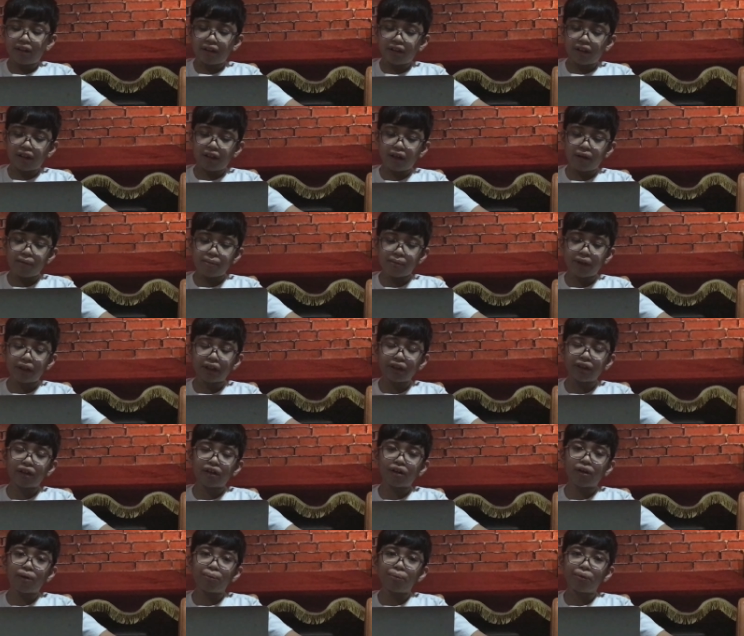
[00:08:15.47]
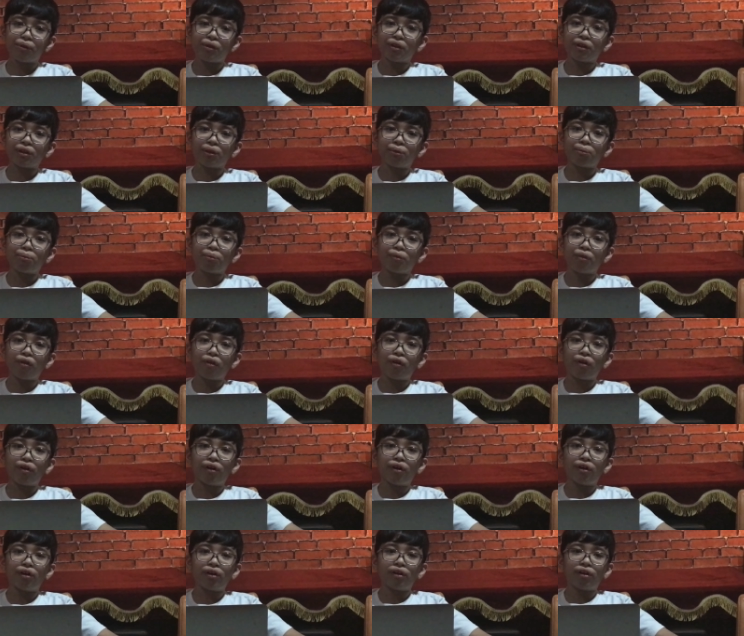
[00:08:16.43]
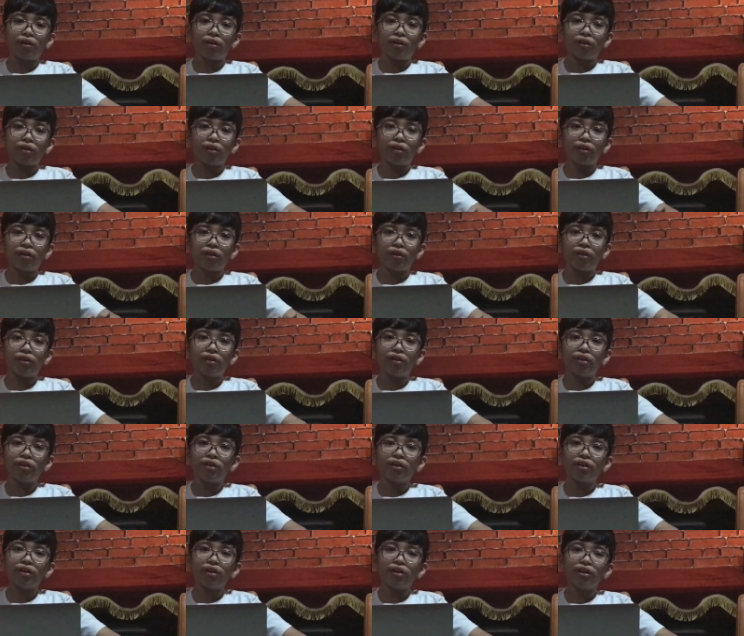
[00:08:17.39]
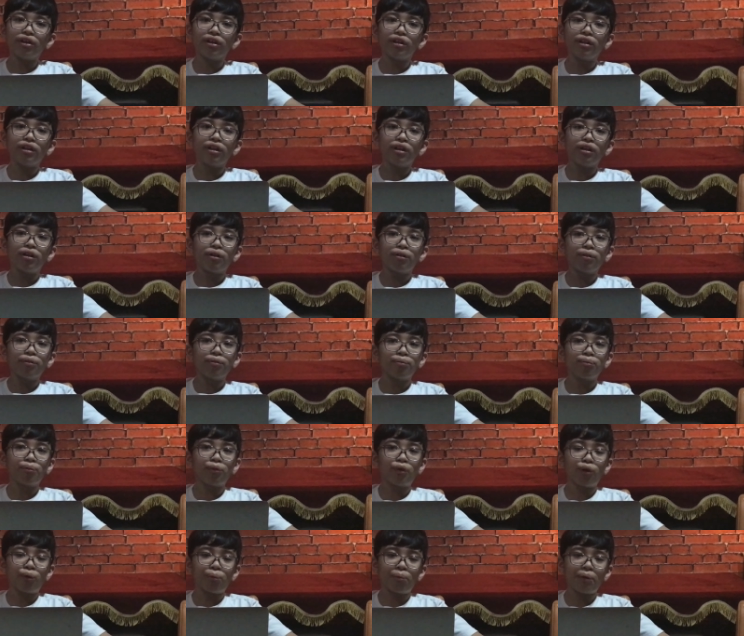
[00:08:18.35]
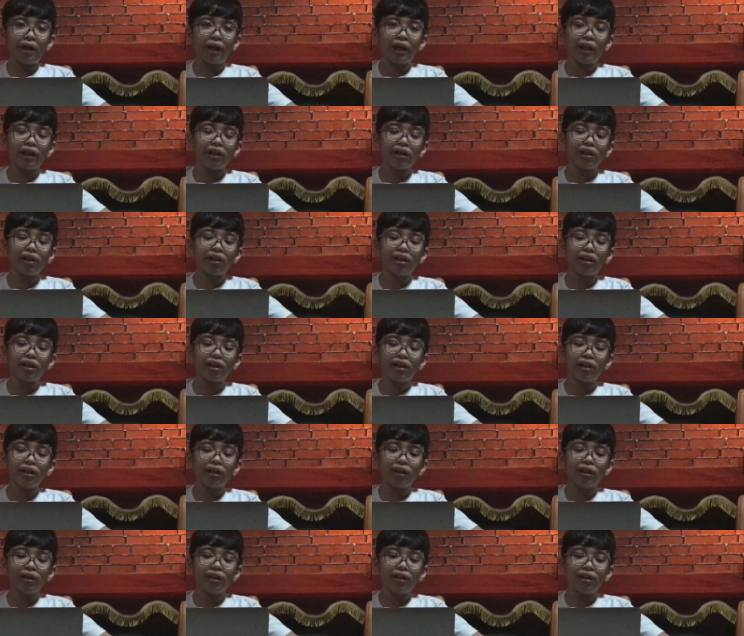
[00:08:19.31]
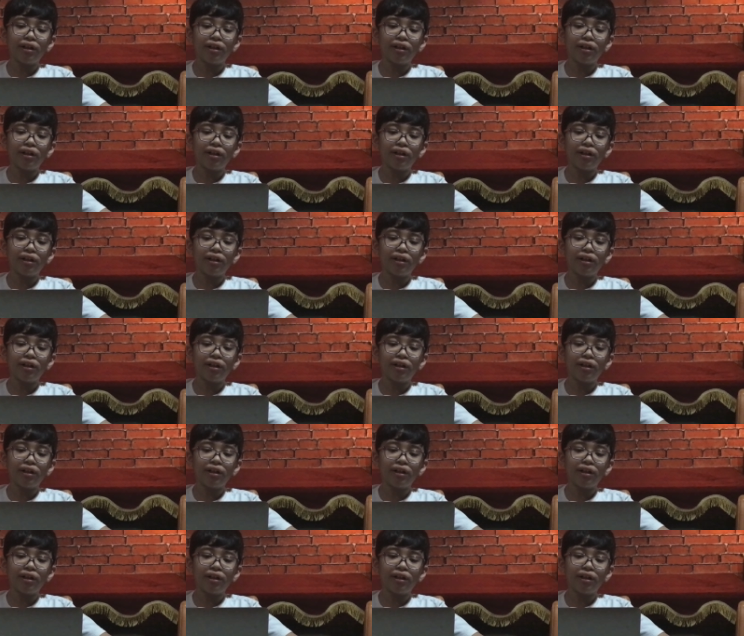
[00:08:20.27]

uh, make the computer more good, more better.